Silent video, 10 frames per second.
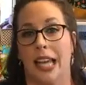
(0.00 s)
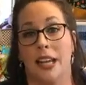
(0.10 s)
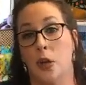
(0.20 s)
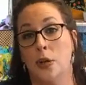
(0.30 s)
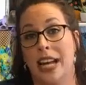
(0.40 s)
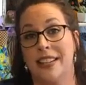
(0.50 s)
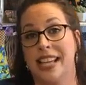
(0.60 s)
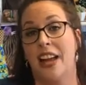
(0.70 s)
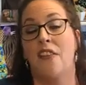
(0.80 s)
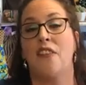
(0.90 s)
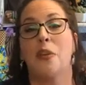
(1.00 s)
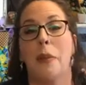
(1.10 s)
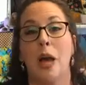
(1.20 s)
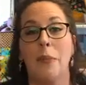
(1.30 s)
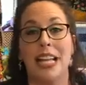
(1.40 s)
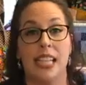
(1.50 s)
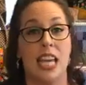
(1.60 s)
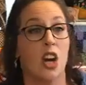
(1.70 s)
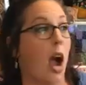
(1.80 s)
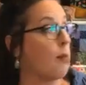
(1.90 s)
was like, who's outside? If the mailman's
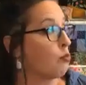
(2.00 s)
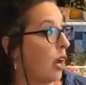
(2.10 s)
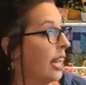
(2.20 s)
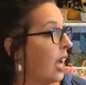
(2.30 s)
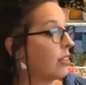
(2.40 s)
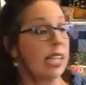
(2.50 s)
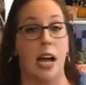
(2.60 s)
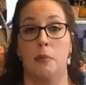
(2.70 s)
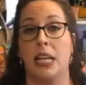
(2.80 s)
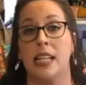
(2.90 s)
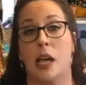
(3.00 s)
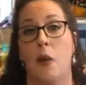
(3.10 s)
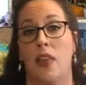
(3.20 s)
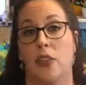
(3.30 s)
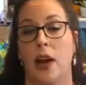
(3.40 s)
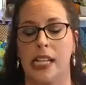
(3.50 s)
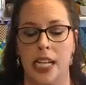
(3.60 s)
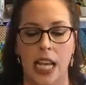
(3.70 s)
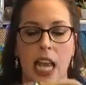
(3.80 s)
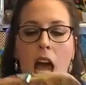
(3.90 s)
here, I'm running outside because I want thread.
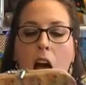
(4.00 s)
